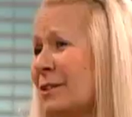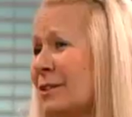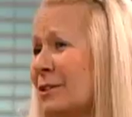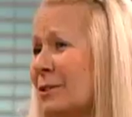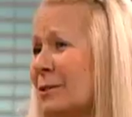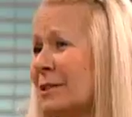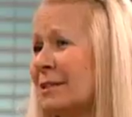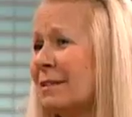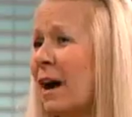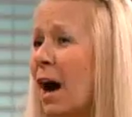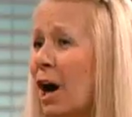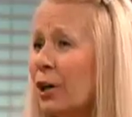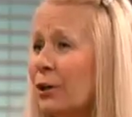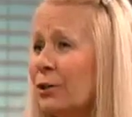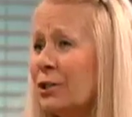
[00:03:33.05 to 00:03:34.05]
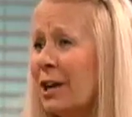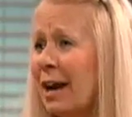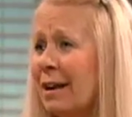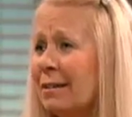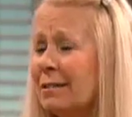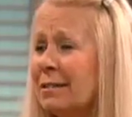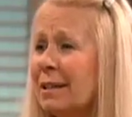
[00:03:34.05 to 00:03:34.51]
can do is hug your
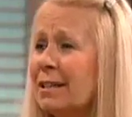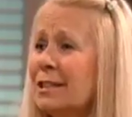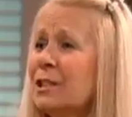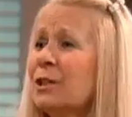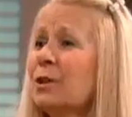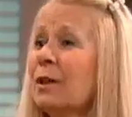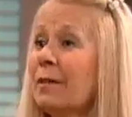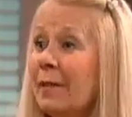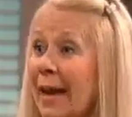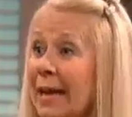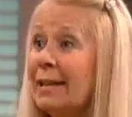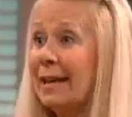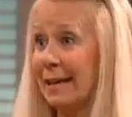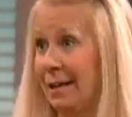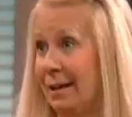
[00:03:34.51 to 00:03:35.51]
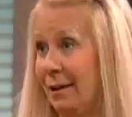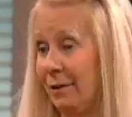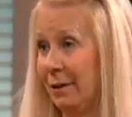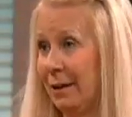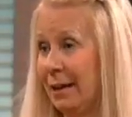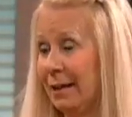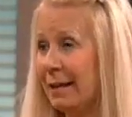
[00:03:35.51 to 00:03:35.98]
child until they let go.
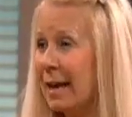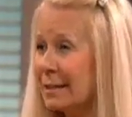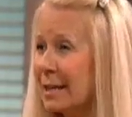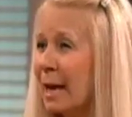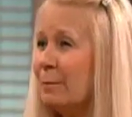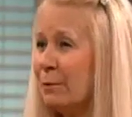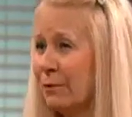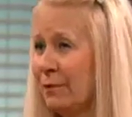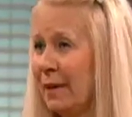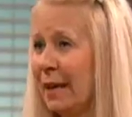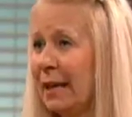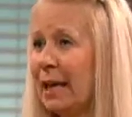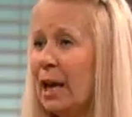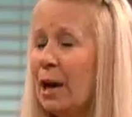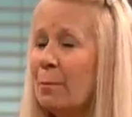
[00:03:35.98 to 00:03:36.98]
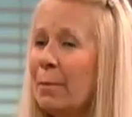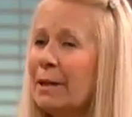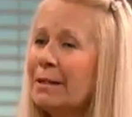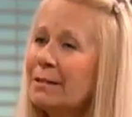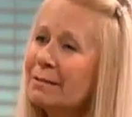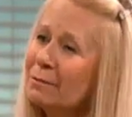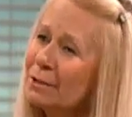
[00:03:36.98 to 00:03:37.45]
That type of thing.
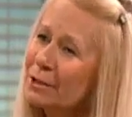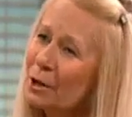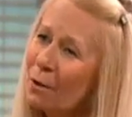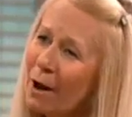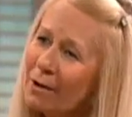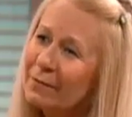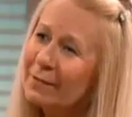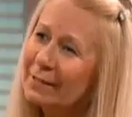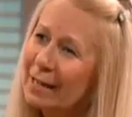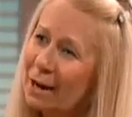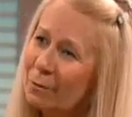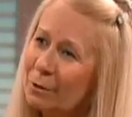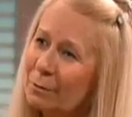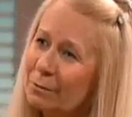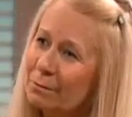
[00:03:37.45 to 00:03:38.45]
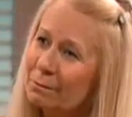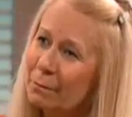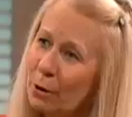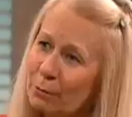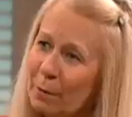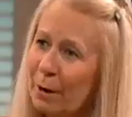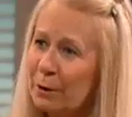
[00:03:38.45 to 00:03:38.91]
But so often now with
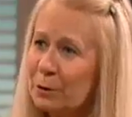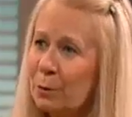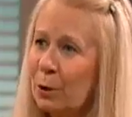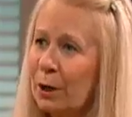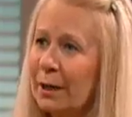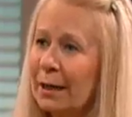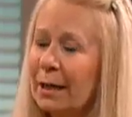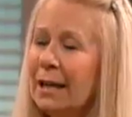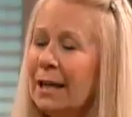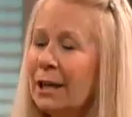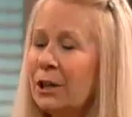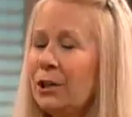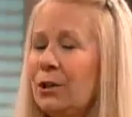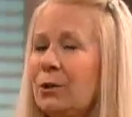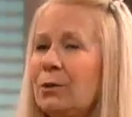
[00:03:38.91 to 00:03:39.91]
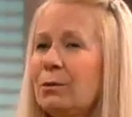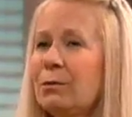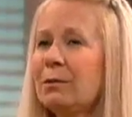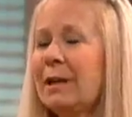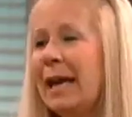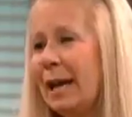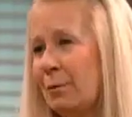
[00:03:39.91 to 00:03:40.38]
both parents mm -hmm. working,
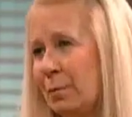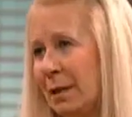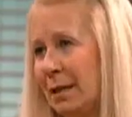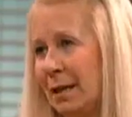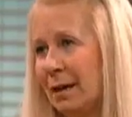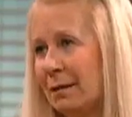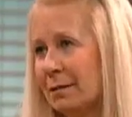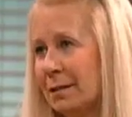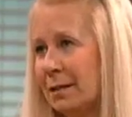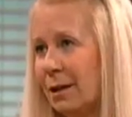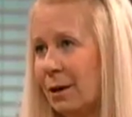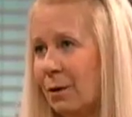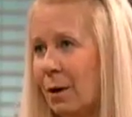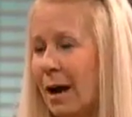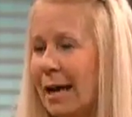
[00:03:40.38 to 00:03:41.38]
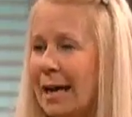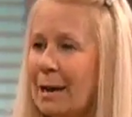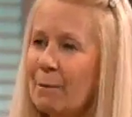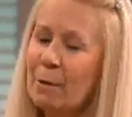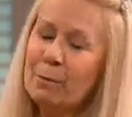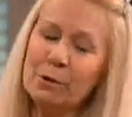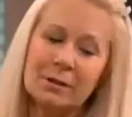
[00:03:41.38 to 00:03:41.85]
you can't be there. So I
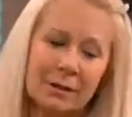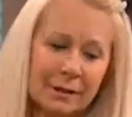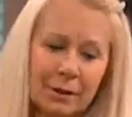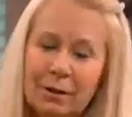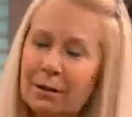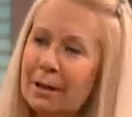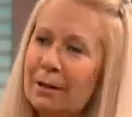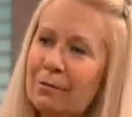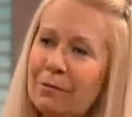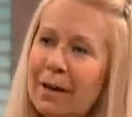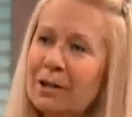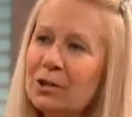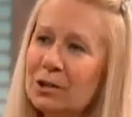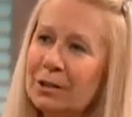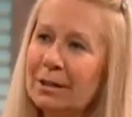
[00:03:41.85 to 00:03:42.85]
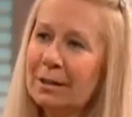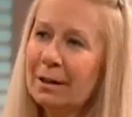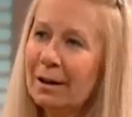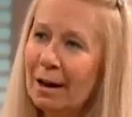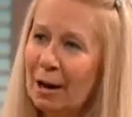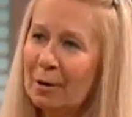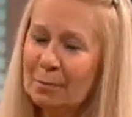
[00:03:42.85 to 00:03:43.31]
came up with a little invention
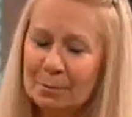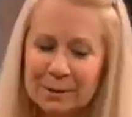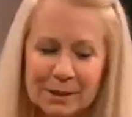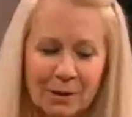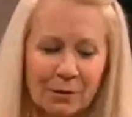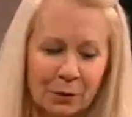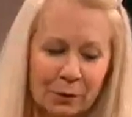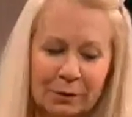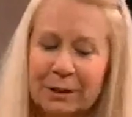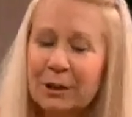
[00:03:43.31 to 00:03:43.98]
um, several